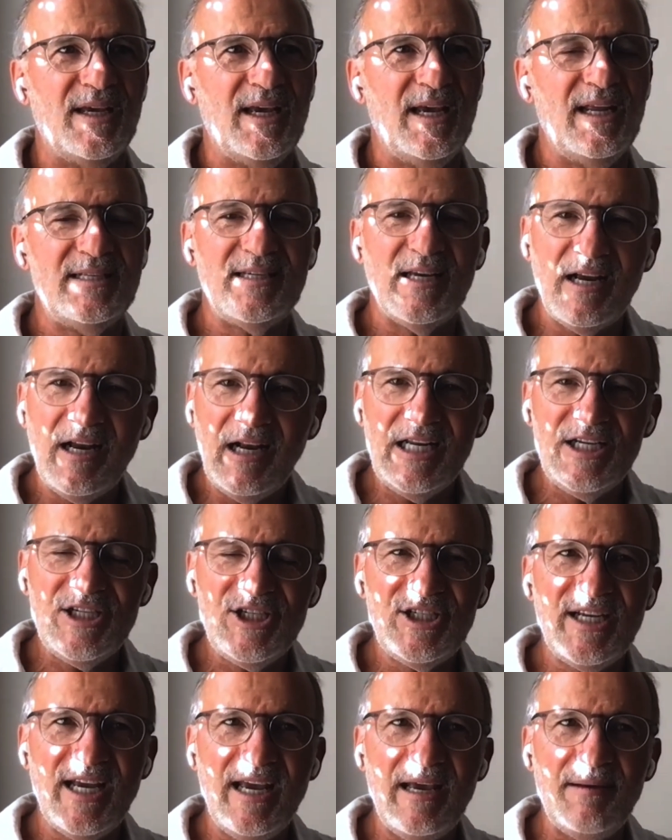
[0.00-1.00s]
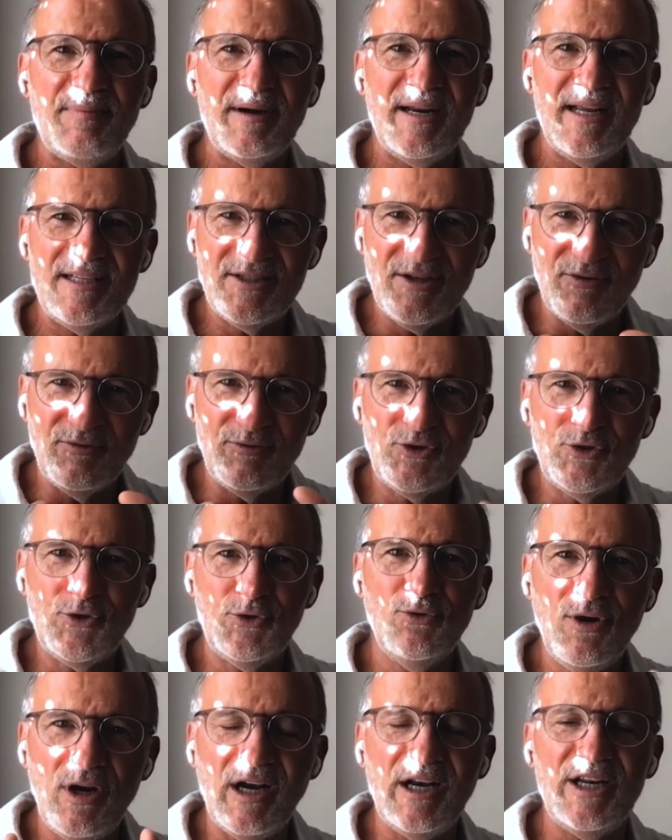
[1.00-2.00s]
it's a cliche, but it's a
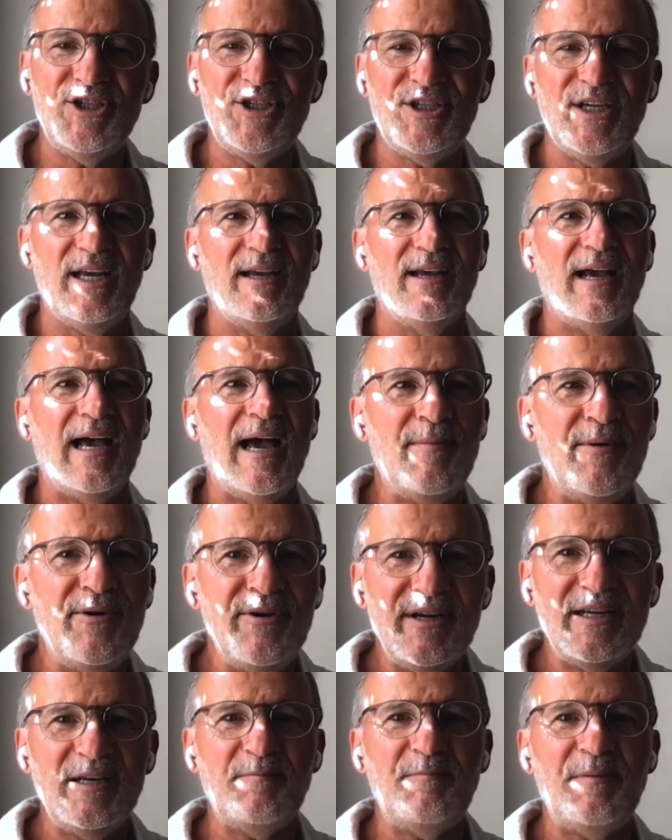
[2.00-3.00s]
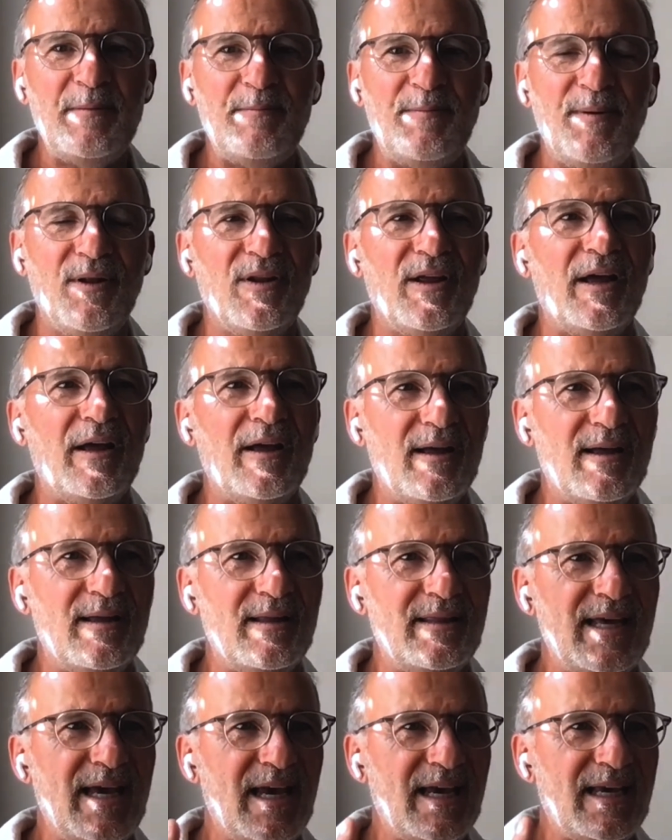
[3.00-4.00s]
true cliche. American people,
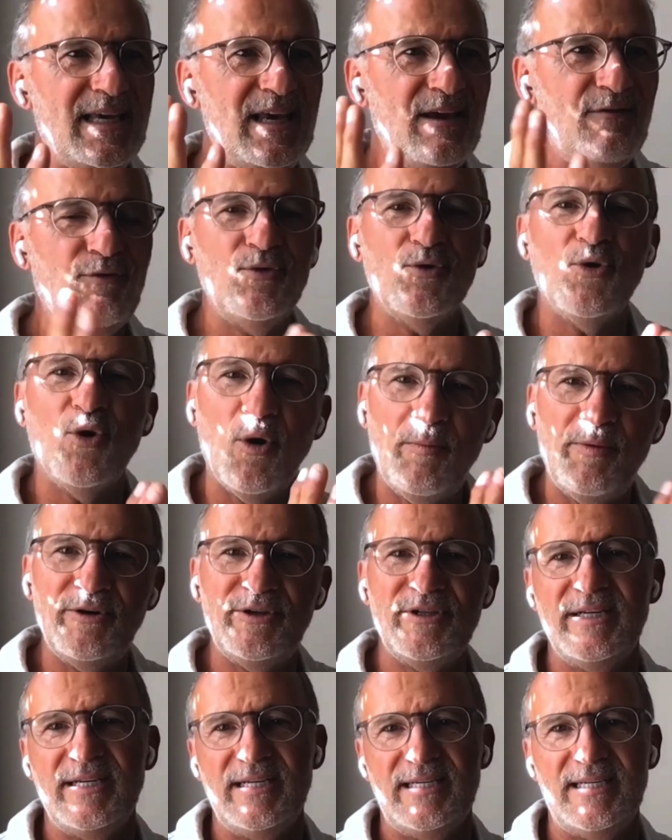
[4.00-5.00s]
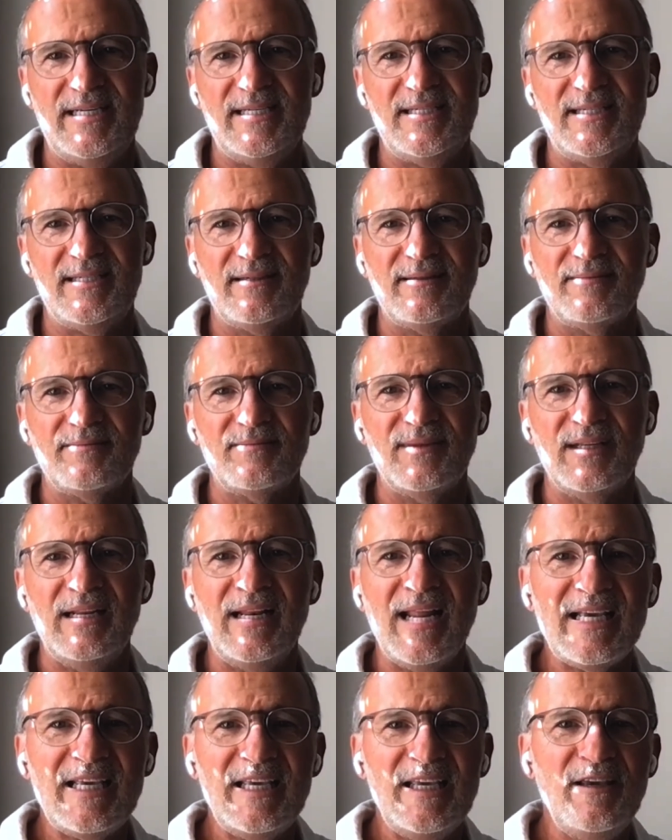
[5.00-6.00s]
they give you opportunities.
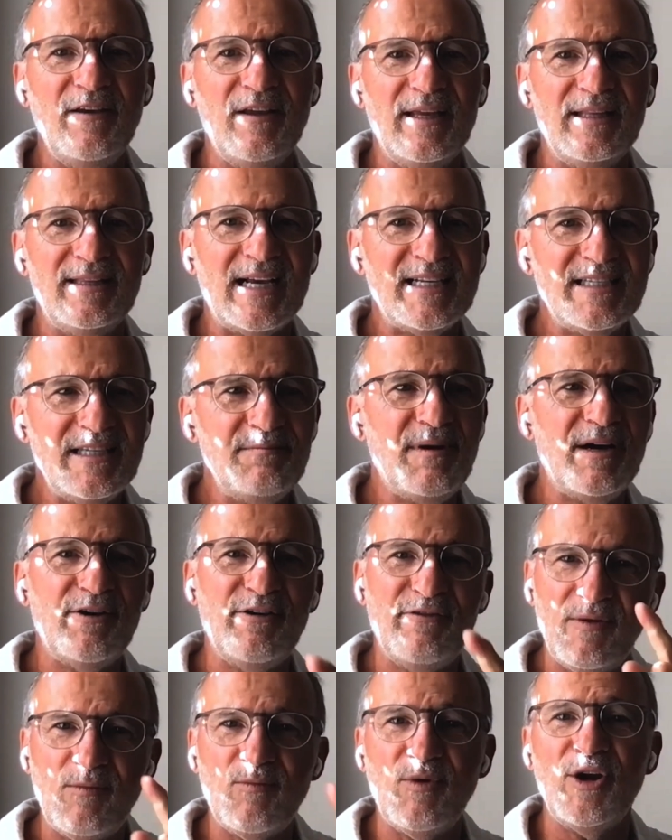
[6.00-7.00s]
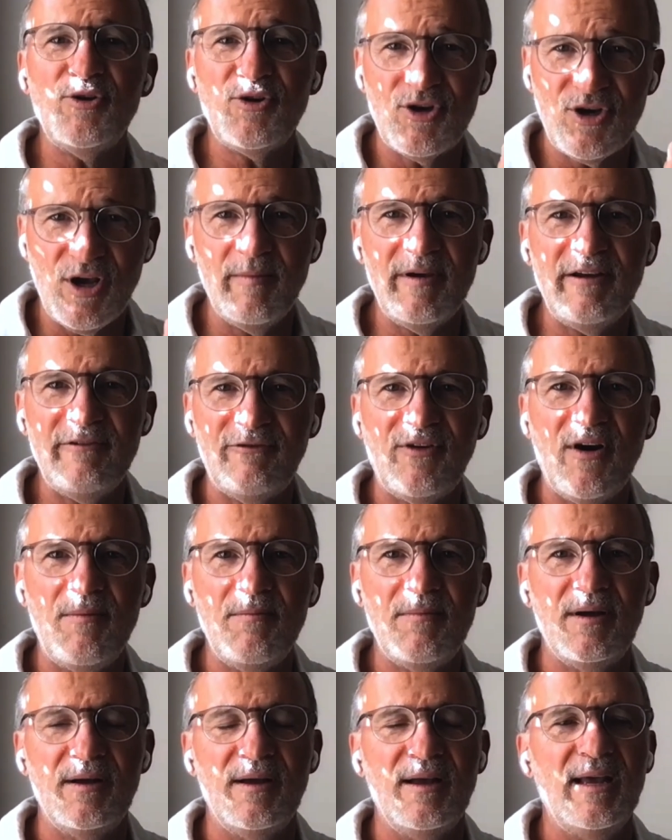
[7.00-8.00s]
Like it doesn't matter from where you're coming
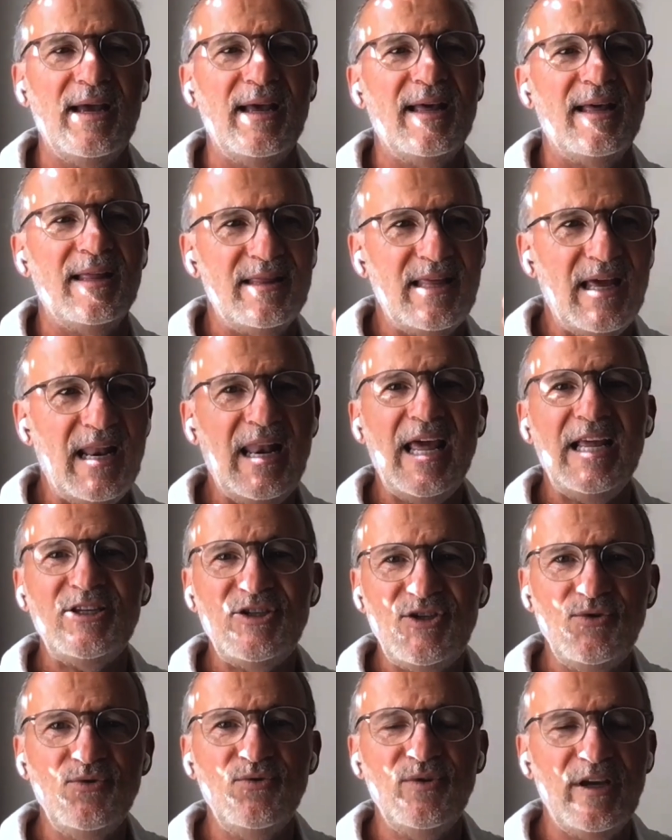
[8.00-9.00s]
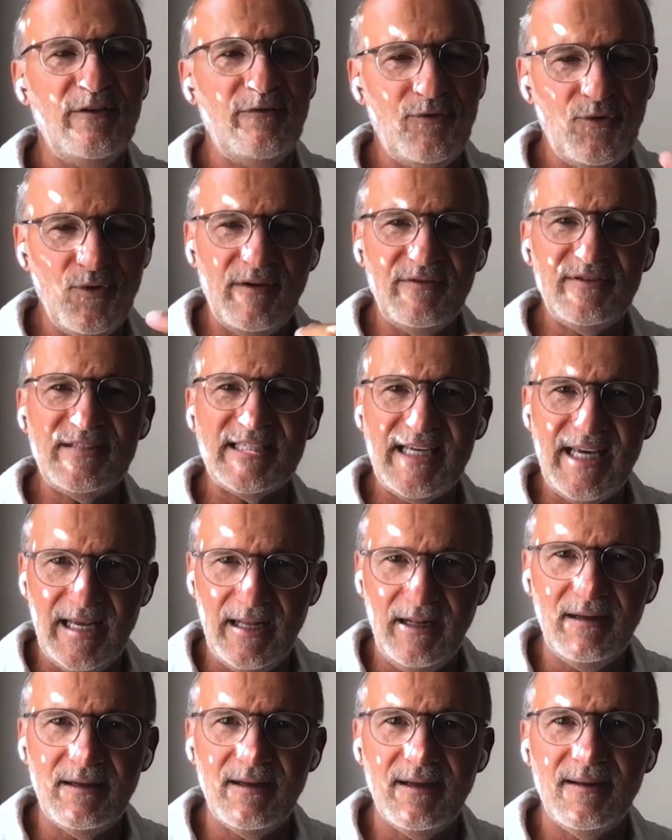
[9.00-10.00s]
from that lets you, if you have
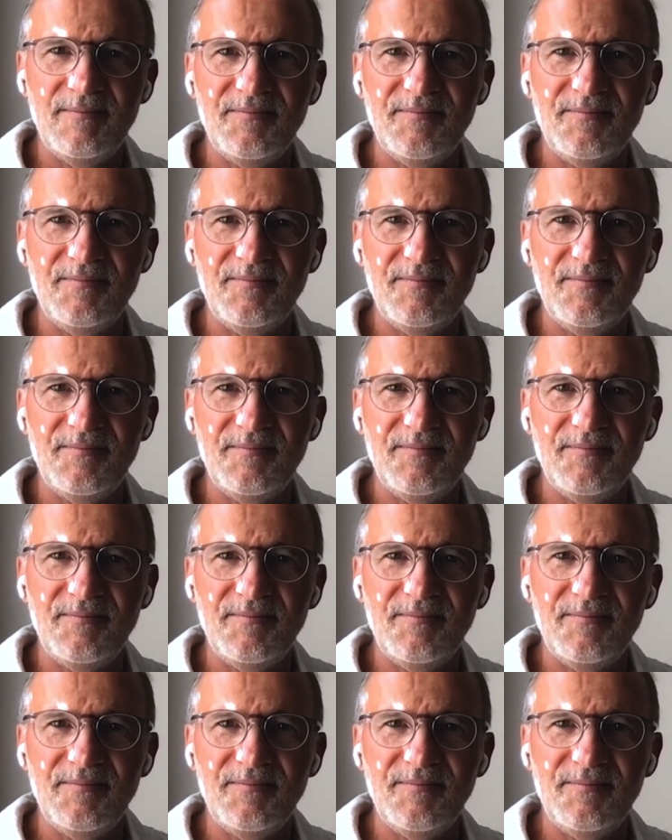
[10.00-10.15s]
skill,